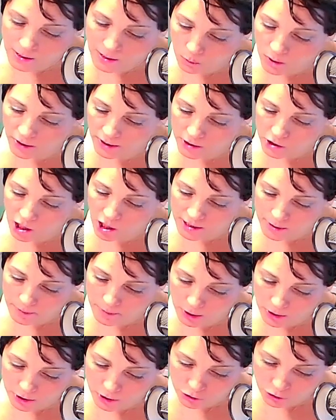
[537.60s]
Is it where he talks
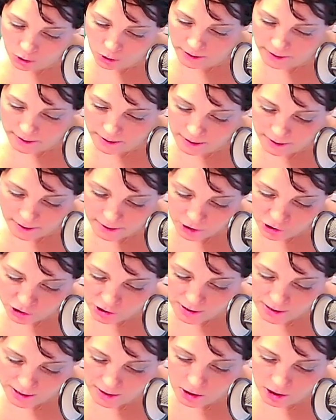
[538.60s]
about controlling the
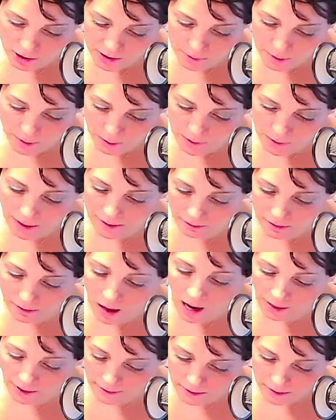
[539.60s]
conditions? He talks about that a
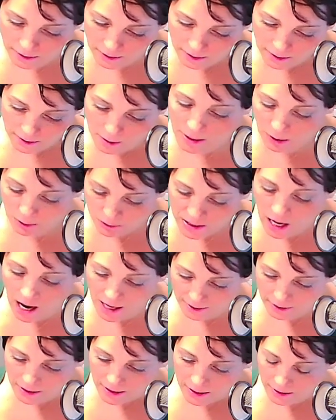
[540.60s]
lot. About
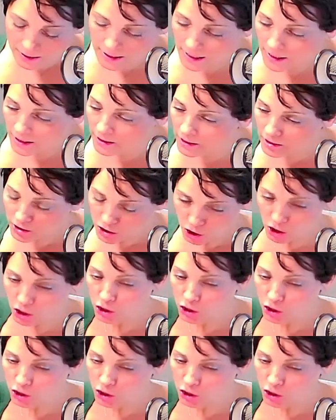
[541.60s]
not needing to